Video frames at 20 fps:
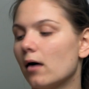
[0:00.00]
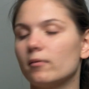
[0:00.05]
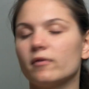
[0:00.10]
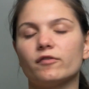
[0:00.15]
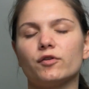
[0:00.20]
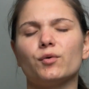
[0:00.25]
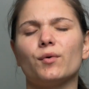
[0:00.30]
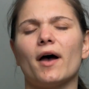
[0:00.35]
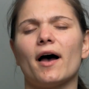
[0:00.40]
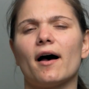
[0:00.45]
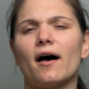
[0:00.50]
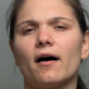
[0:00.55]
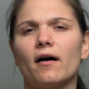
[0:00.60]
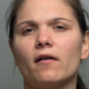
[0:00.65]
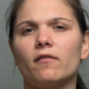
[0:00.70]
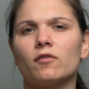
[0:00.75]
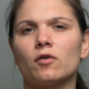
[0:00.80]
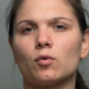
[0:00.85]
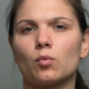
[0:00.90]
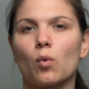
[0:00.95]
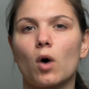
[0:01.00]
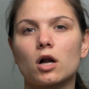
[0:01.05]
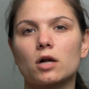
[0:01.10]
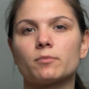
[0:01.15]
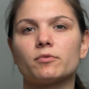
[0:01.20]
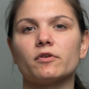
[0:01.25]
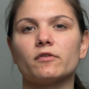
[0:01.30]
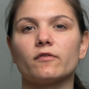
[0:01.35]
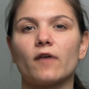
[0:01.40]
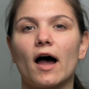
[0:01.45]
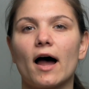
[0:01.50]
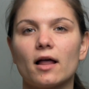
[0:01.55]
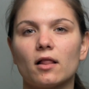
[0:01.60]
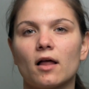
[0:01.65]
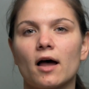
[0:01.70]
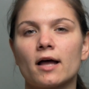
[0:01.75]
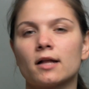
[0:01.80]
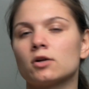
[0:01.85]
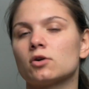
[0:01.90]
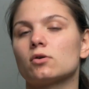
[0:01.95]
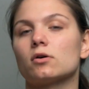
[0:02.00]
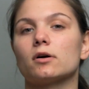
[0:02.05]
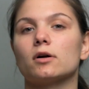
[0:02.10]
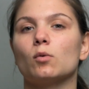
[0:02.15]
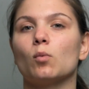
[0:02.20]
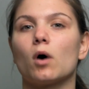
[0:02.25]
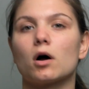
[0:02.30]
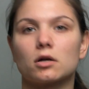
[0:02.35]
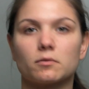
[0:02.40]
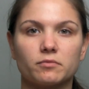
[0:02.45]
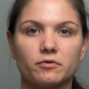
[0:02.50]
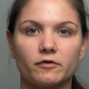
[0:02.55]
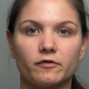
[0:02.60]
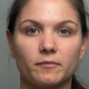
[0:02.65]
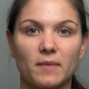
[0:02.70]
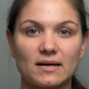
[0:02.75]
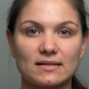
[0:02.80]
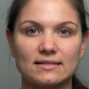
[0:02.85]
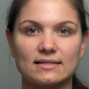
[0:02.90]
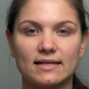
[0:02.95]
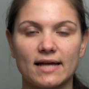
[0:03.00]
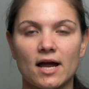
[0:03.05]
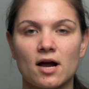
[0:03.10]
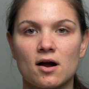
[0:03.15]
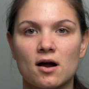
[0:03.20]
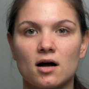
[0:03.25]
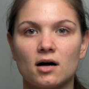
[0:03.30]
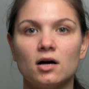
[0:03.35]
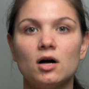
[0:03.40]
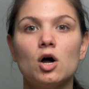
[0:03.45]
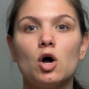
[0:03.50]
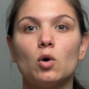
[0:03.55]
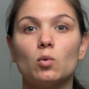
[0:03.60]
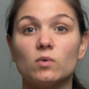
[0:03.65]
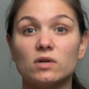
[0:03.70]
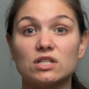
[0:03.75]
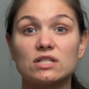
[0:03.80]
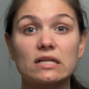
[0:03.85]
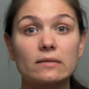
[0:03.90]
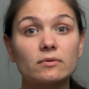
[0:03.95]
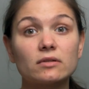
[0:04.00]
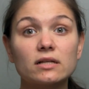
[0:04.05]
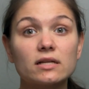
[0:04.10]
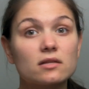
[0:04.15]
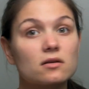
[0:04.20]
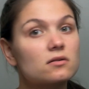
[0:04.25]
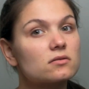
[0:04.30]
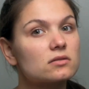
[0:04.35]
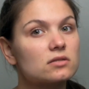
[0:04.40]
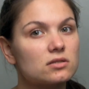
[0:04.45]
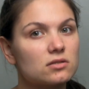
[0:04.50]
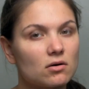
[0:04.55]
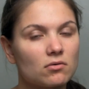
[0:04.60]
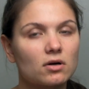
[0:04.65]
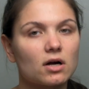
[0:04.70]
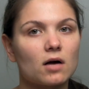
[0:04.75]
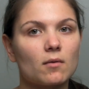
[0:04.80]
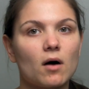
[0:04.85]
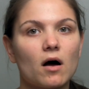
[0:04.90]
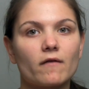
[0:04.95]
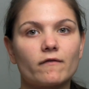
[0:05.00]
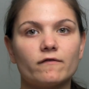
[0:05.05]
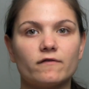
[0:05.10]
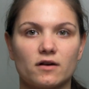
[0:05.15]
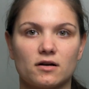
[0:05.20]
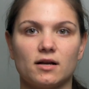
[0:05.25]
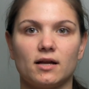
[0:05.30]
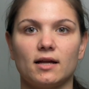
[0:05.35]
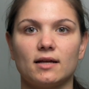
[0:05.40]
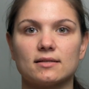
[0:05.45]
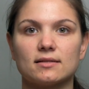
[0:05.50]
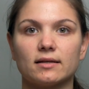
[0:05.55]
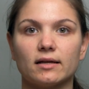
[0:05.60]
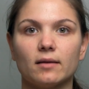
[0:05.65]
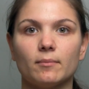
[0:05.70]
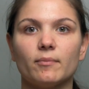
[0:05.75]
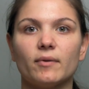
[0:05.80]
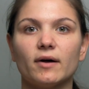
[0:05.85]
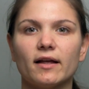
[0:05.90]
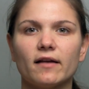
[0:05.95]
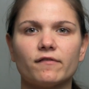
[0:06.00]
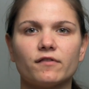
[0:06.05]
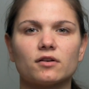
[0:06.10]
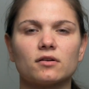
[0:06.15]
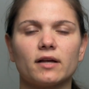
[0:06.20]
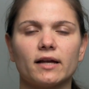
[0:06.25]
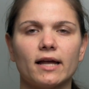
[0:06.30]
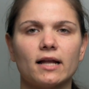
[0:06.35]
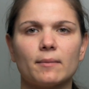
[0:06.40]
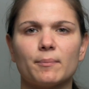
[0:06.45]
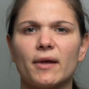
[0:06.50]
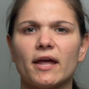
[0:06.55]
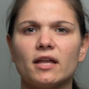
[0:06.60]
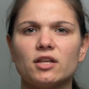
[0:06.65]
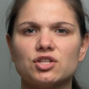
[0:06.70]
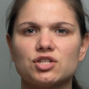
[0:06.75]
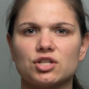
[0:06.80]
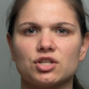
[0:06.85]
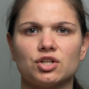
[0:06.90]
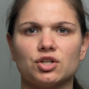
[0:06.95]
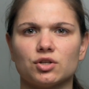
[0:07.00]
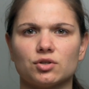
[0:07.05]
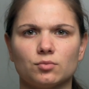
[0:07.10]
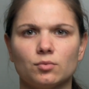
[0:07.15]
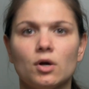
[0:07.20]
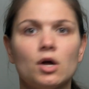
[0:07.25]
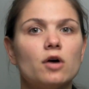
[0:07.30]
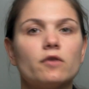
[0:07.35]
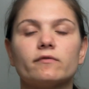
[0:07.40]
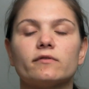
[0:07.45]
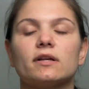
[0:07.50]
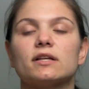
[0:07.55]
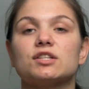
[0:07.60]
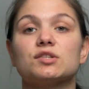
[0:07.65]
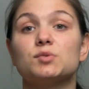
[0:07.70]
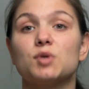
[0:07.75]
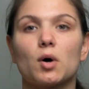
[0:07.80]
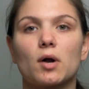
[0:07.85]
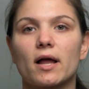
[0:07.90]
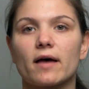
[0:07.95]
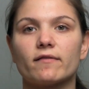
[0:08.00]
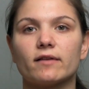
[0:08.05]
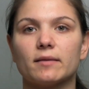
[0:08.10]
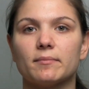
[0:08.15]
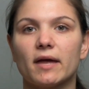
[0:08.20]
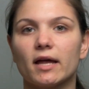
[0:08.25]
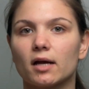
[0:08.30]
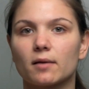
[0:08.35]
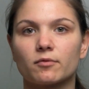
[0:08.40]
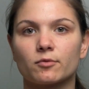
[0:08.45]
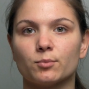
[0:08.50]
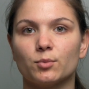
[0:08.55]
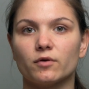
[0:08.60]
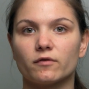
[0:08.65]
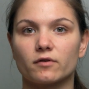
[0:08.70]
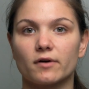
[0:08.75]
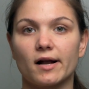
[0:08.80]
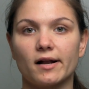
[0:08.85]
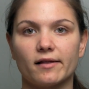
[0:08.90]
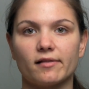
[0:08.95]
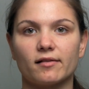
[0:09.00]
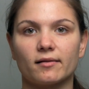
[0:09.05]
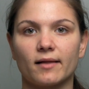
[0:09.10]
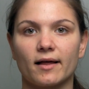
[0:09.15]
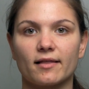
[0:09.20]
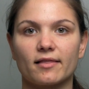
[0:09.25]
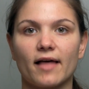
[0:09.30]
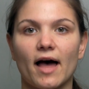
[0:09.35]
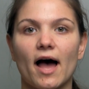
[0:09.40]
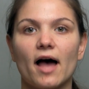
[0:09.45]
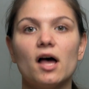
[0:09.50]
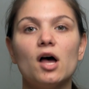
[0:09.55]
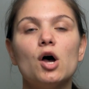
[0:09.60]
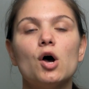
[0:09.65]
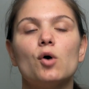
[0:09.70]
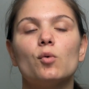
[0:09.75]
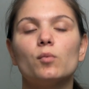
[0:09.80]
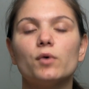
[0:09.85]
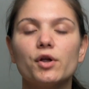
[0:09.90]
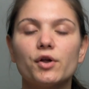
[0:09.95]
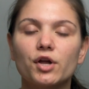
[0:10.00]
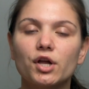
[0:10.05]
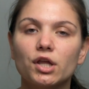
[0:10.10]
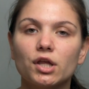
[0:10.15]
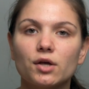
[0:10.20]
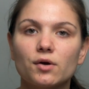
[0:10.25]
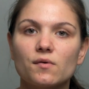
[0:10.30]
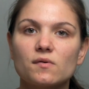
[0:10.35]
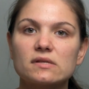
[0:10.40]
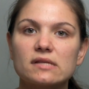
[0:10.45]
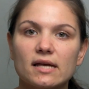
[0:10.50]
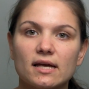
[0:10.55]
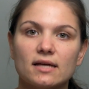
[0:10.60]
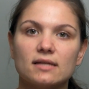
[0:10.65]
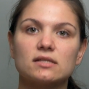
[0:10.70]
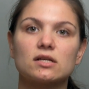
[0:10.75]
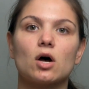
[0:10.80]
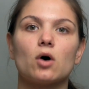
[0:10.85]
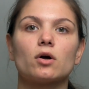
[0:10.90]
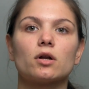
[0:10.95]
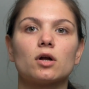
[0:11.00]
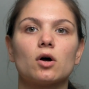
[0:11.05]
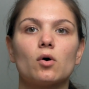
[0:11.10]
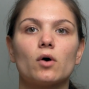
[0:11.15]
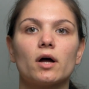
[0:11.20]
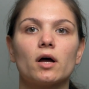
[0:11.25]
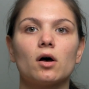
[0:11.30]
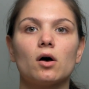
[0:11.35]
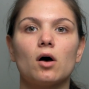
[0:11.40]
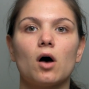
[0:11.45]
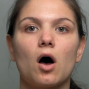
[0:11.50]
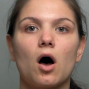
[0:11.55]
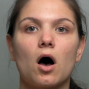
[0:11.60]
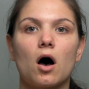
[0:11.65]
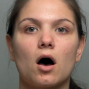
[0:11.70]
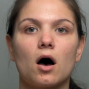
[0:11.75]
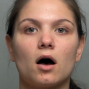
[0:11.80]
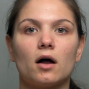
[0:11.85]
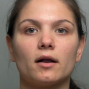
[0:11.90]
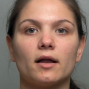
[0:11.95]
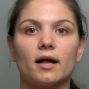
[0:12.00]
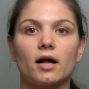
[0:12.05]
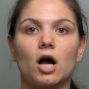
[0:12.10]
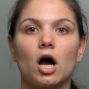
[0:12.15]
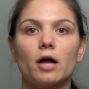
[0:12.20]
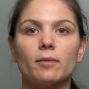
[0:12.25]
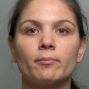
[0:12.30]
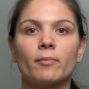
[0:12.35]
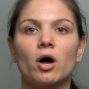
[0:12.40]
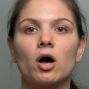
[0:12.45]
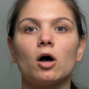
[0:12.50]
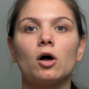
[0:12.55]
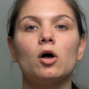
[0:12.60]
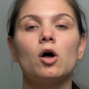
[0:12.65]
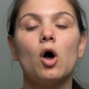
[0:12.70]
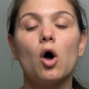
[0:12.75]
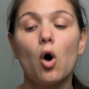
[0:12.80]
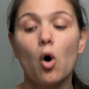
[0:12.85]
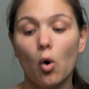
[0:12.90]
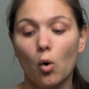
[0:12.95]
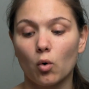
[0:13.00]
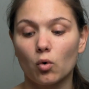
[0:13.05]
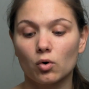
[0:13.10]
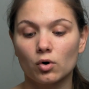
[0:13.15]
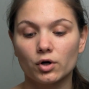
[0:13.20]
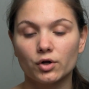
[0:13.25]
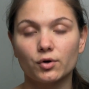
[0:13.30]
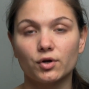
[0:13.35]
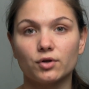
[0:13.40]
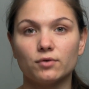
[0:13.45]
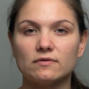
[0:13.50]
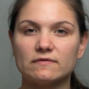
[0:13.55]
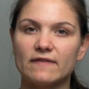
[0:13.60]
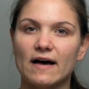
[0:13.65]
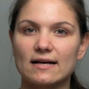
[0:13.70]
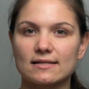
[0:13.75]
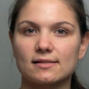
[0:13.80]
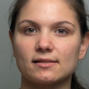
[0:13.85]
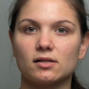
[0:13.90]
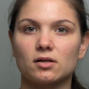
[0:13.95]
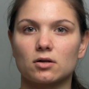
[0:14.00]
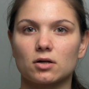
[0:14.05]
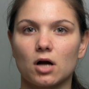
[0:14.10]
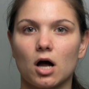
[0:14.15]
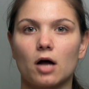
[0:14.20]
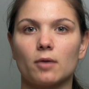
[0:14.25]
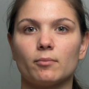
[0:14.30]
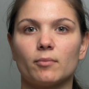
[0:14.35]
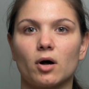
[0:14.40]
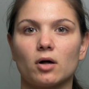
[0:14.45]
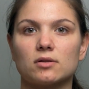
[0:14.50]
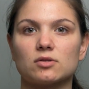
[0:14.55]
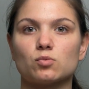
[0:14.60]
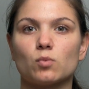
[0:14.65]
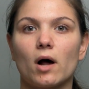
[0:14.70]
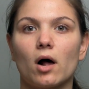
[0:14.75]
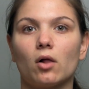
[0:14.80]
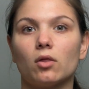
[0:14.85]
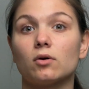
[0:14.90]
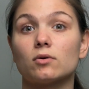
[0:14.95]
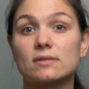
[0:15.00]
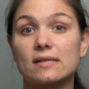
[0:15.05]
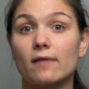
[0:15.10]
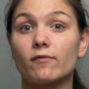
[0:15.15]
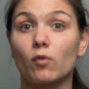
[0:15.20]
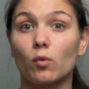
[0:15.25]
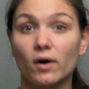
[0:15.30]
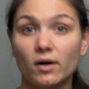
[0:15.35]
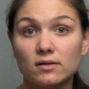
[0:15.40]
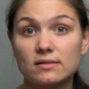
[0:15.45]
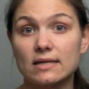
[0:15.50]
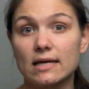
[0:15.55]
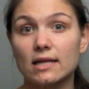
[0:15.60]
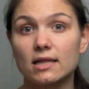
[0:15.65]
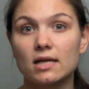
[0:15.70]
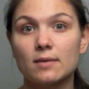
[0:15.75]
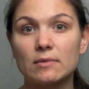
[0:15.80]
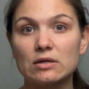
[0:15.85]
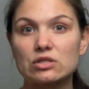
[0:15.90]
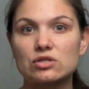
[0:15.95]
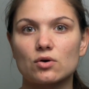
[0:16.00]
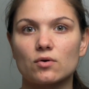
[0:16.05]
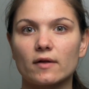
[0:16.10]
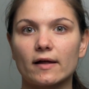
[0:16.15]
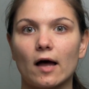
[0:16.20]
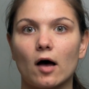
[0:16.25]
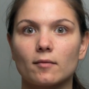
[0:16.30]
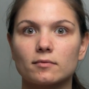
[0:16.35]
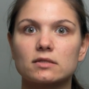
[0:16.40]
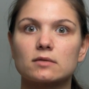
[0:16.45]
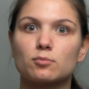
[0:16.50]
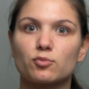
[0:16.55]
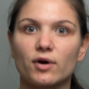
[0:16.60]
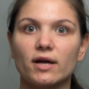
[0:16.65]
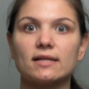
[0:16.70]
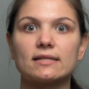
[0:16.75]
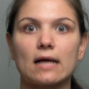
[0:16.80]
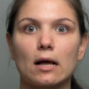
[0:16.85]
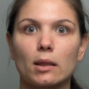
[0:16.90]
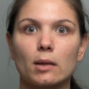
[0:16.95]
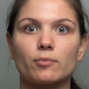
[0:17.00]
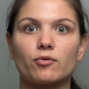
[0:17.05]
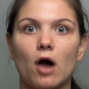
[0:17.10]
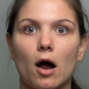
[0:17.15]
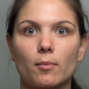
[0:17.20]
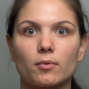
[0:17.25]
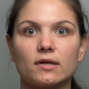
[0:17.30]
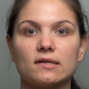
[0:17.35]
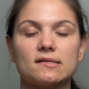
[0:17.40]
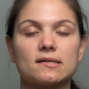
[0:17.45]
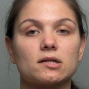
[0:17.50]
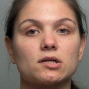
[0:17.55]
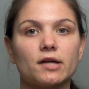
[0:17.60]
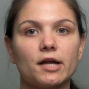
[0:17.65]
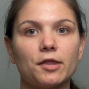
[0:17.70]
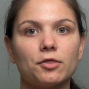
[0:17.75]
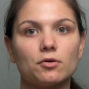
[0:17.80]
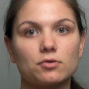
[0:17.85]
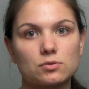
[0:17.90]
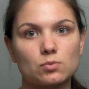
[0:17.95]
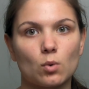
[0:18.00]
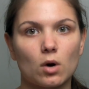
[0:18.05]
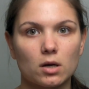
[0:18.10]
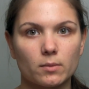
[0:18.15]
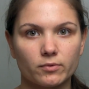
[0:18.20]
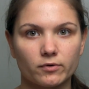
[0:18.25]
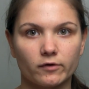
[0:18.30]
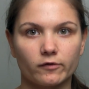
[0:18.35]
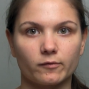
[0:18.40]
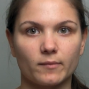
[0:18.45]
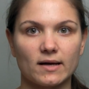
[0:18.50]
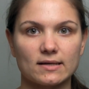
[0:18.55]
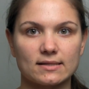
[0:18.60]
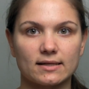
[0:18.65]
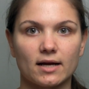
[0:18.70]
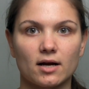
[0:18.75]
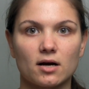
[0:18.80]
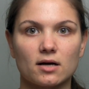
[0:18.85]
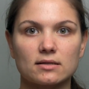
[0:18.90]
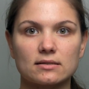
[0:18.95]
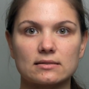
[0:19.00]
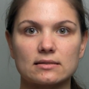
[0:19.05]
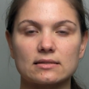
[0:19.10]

if you have a waterproof eyeliner or a waterproof mascara, which typically those don't come off very easily, but if you're in a pinch and you realize you don't have any makeup remover or anything like that, what you can use is coconut oil on a cotton ball, or you can use Vaseline on a cotton ball as well. Those have oils in them, and so they help to break down the properties that are in those waterproof mascaras